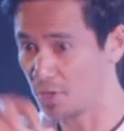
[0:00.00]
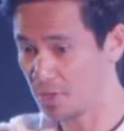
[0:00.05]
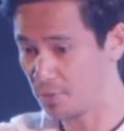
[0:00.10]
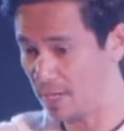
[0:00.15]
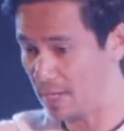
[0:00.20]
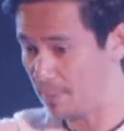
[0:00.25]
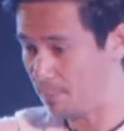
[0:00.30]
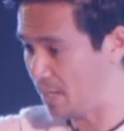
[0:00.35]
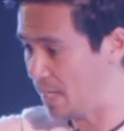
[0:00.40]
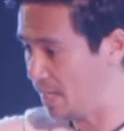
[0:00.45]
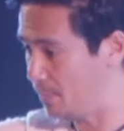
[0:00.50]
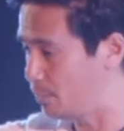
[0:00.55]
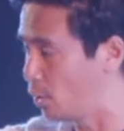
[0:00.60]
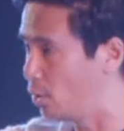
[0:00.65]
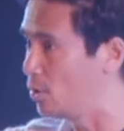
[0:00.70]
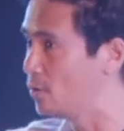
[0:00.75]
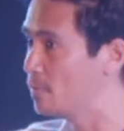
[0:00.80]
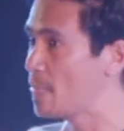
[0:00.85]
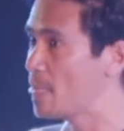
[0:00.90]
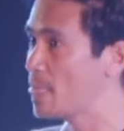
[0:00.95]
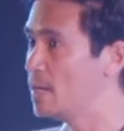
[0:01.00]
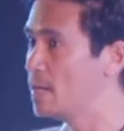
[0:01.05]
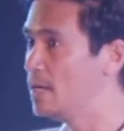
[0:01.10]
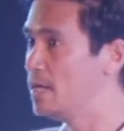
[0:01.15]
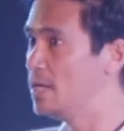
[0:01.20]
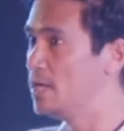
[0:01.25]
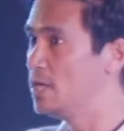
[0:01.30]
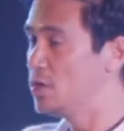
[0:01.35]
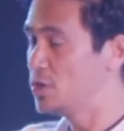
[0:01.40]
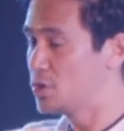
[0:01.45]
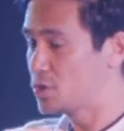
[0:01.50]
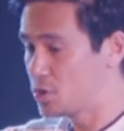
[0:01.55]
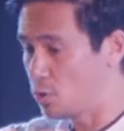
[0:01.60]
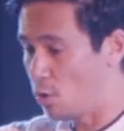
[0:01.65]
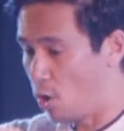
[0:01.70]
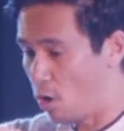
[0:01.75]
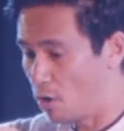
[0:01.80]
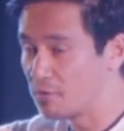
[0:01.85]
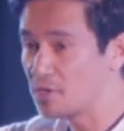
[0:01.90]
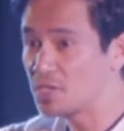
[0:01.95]
people to
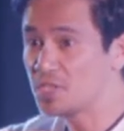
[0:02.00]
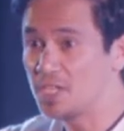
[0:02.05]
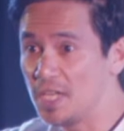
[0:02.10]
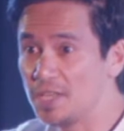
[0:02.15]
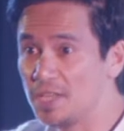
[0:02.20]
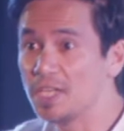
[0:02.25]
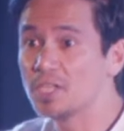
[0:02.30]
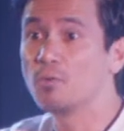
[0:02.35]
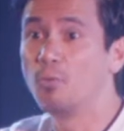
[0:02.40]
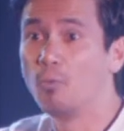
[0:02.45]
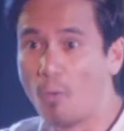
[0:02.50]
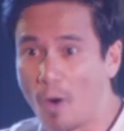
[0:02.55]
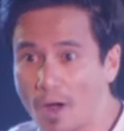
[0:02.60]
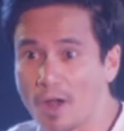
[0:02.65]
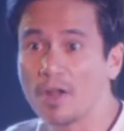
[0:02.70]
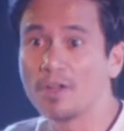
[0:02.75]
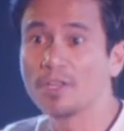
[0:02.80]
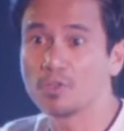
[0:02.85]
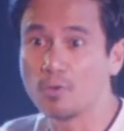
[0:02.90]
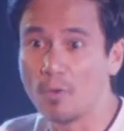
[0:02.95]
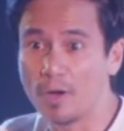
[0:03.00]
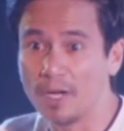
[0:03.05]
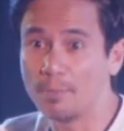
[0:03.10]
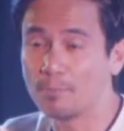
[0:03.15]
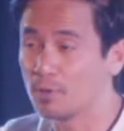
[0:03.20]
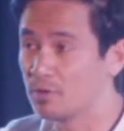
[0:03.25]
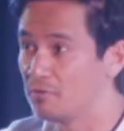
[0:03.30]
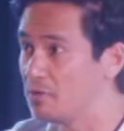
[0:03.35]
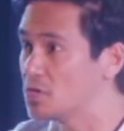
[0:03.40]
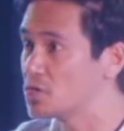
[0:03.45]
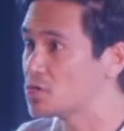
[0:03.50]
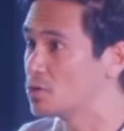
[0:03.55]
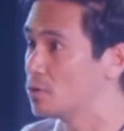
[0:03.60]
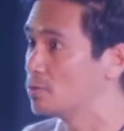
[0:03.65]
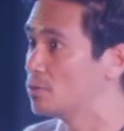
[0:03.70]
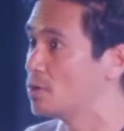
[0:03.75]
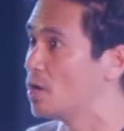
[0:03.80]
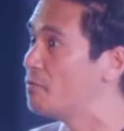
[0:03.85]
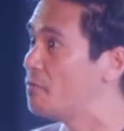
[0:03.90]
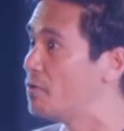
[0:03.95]
oversee this 120 provincial
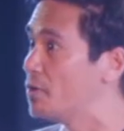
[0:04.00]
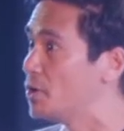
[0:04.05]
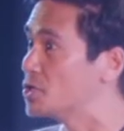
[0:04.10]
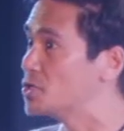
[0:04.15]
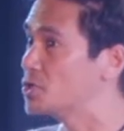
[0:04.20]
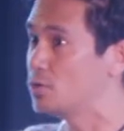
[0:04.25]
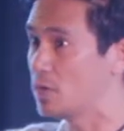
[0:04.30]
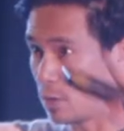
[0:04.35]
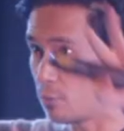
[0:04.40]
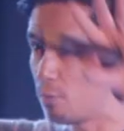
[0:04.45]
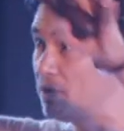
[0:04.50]
governors. Are we